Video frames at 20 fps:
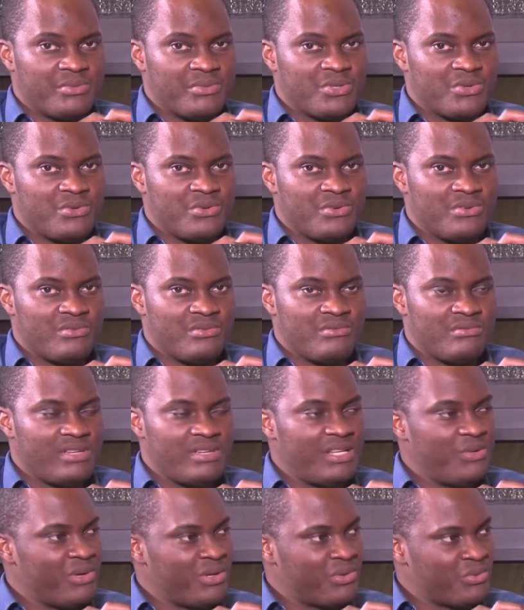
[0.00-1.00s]
I'm sure
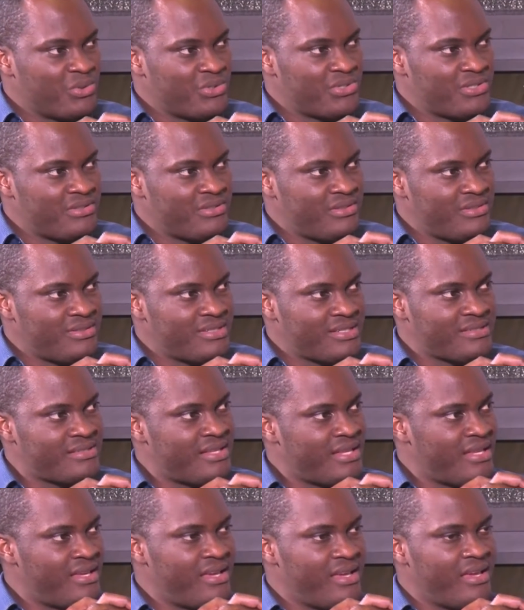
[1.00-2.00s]
anyone watching is just
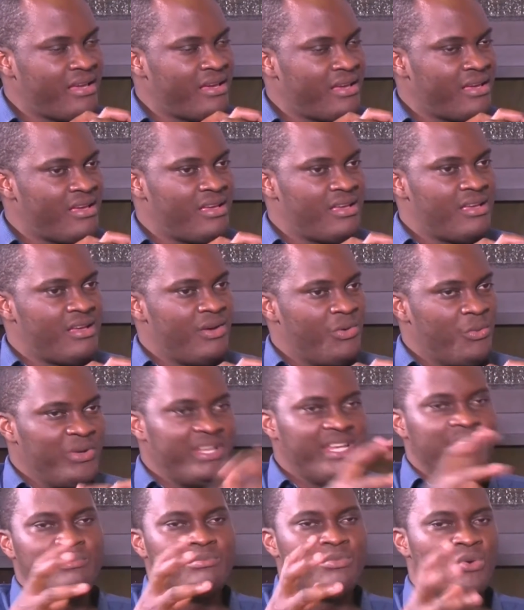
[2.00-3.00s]
thinking,
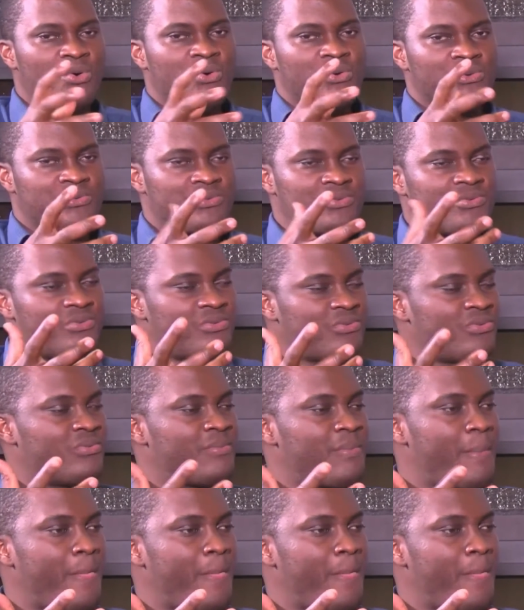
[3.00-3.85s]
we need more of